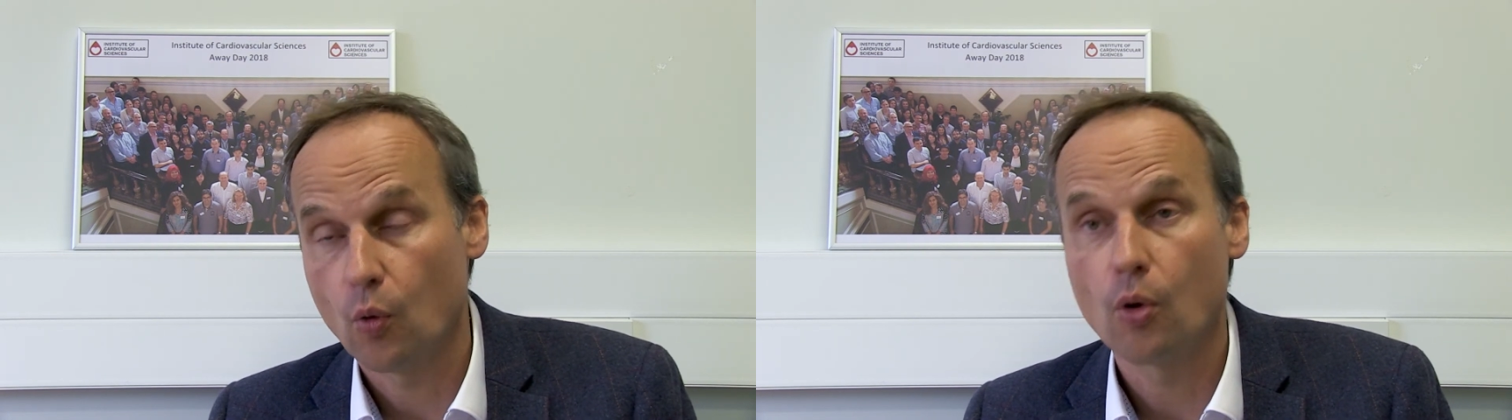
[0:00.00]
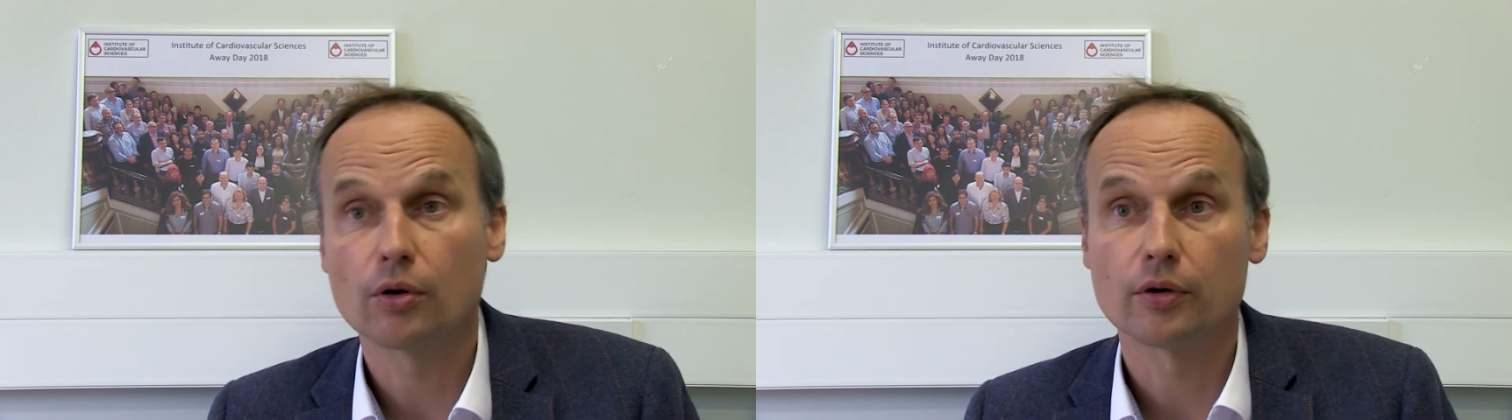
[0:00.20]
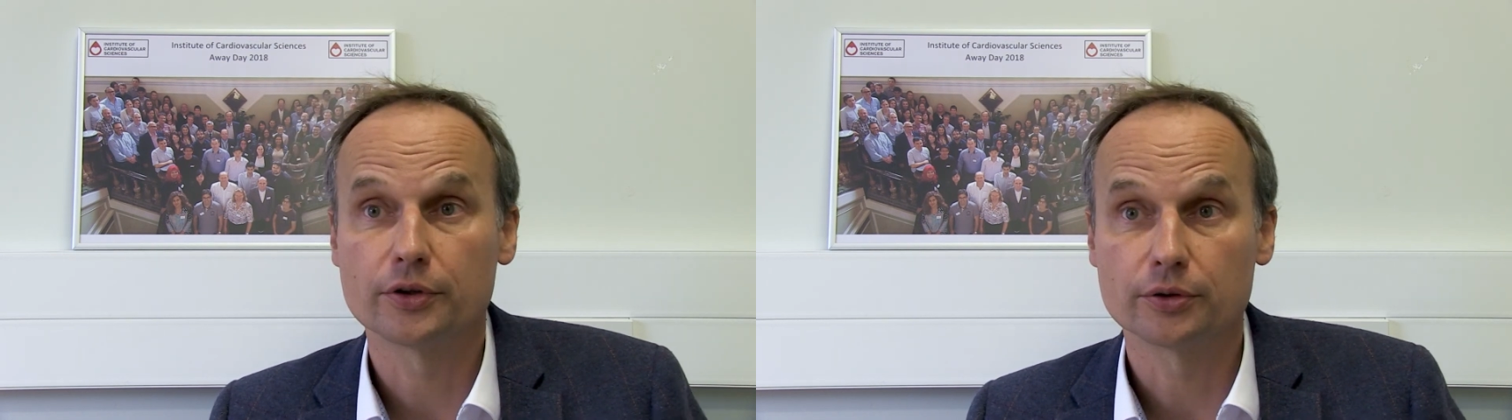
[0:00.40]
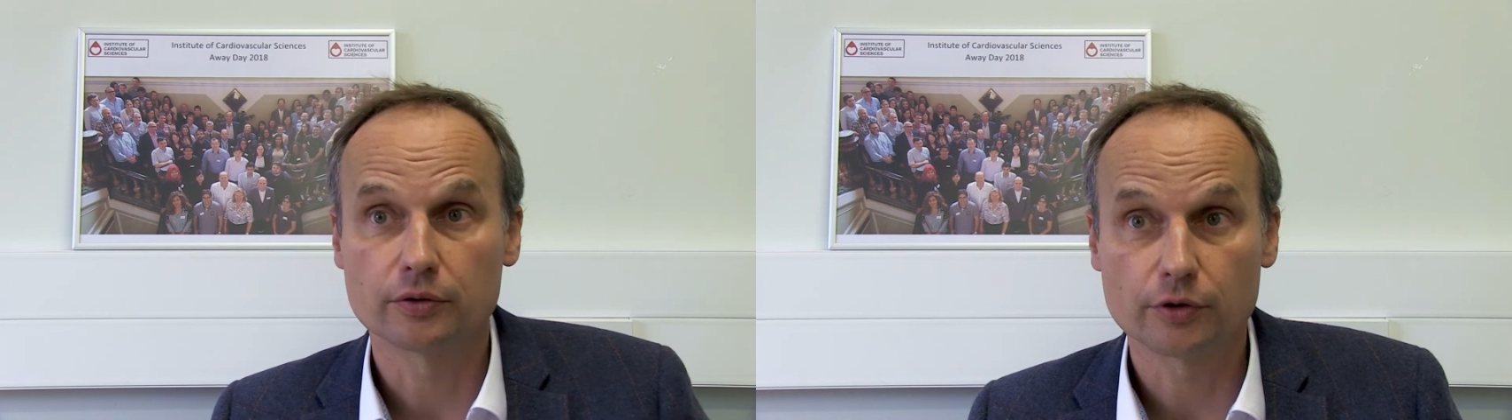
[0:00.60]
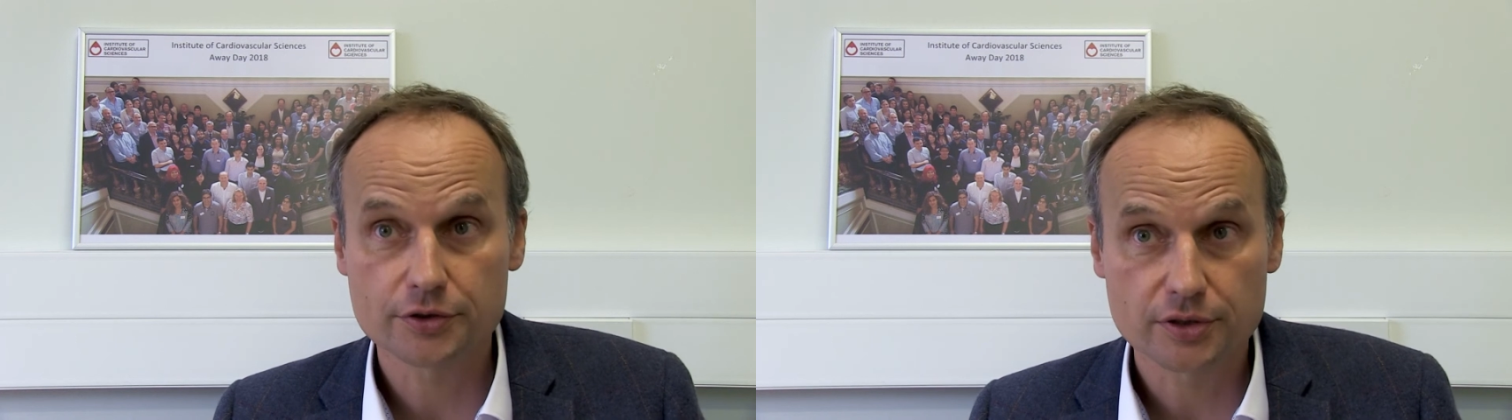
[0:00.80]
or on the
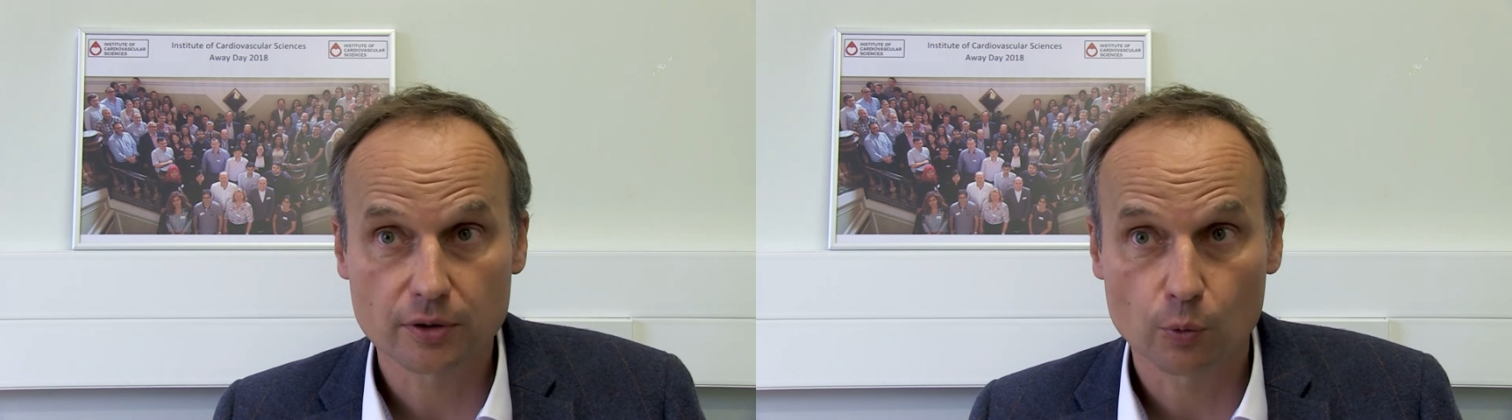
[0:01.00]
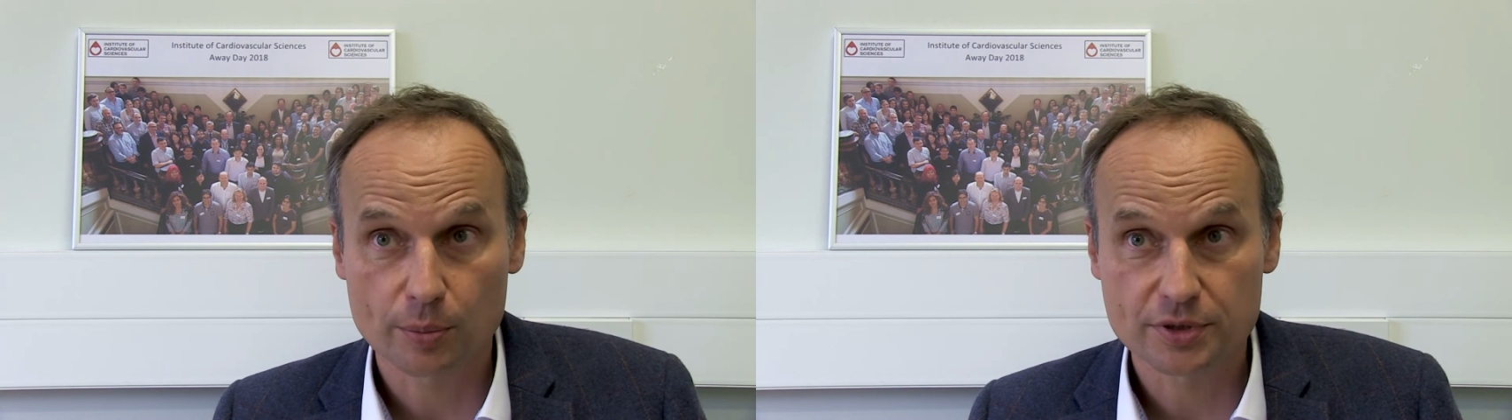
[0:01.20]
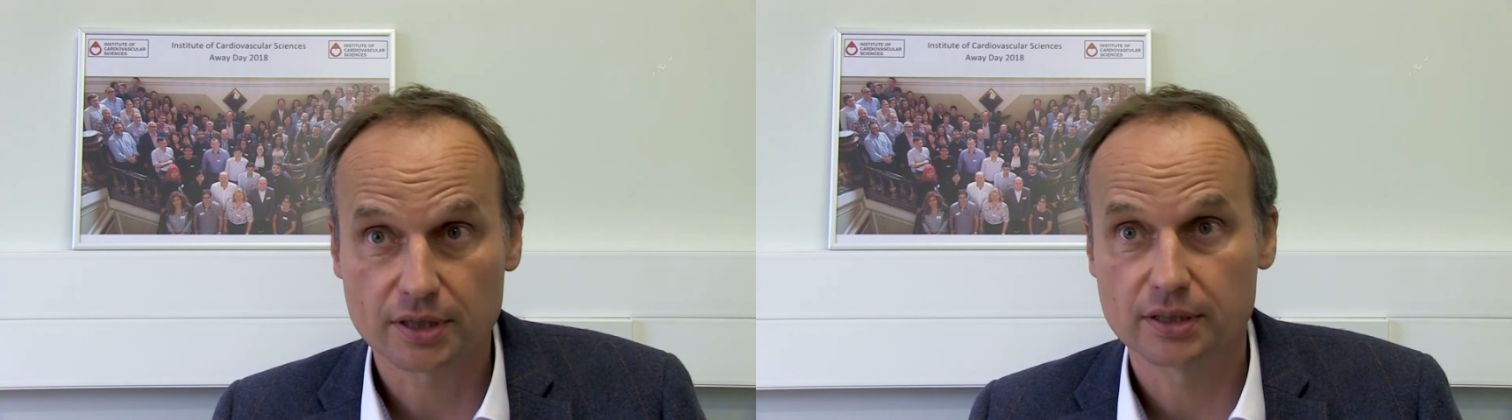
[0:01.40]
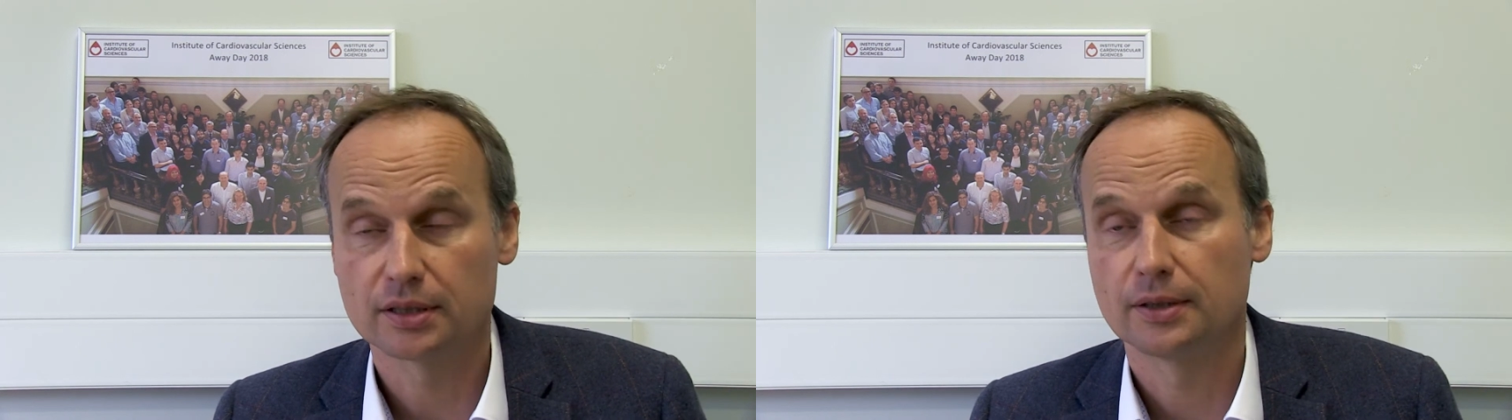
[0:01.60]
university website.